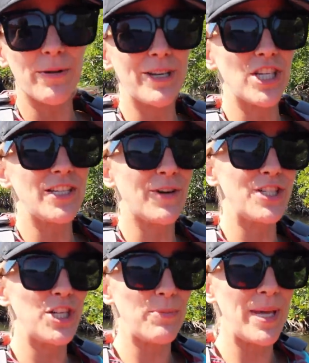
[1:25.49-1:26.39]
admission for
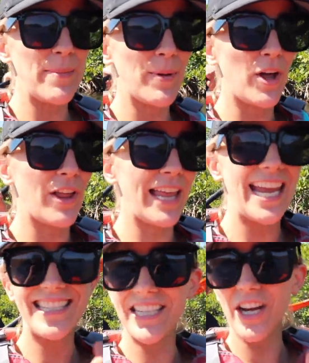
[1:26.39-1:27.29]
two people,
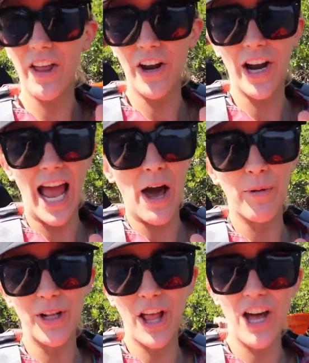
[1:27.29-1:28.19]
$18
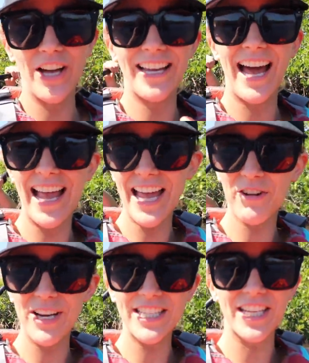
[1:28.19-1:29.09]
hour long kayak
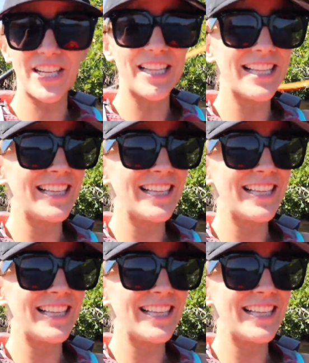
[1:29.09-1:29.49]
rental.